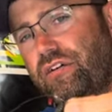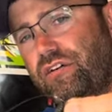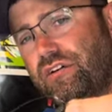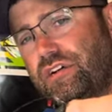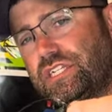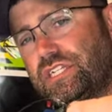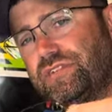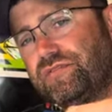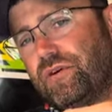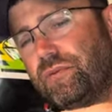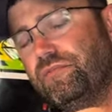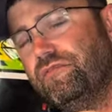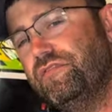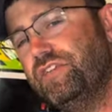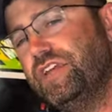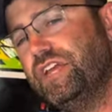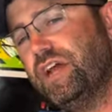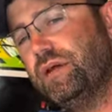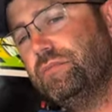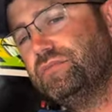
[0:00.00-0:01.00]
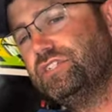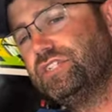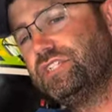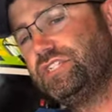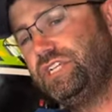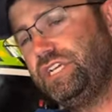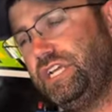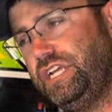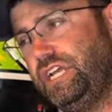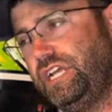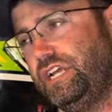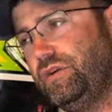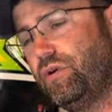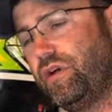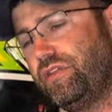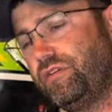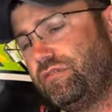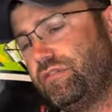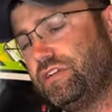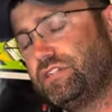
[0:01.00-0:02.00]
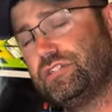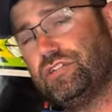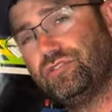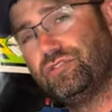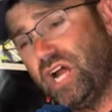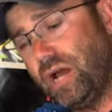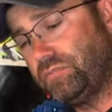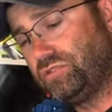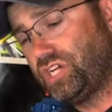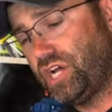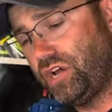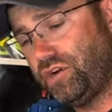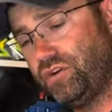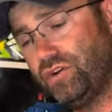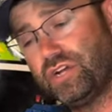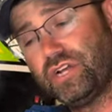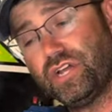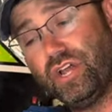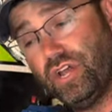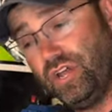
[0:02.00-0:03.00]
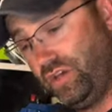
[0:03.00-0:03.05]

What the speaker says: hooks from VMC, whether it's the drop shot hook,